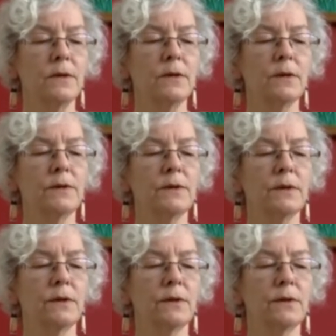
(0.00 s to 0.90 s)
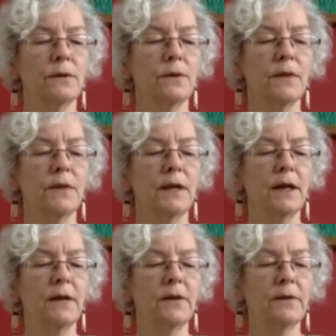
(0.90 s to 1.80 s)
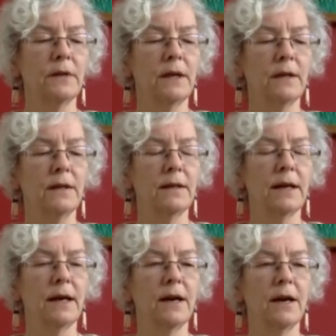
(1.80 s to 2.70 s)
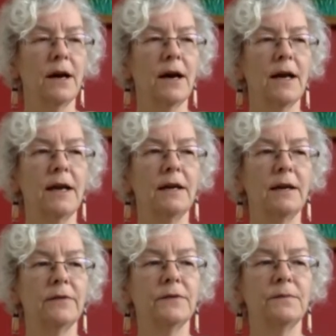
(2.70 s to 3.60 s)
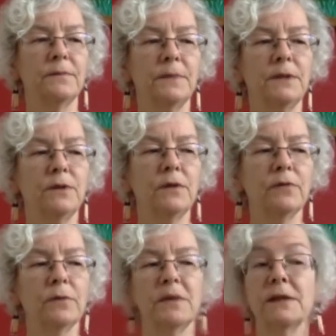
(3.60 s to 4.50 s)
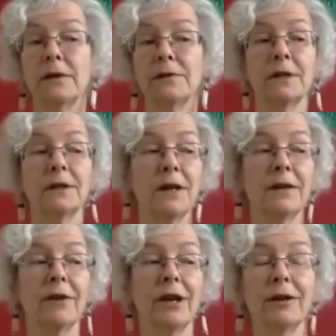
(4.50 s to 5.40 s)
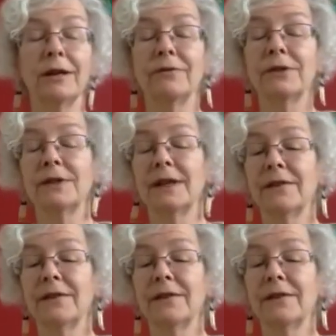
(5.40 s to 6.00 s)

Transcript: So the other thing that I have been doing for myself, and a lot of caregivers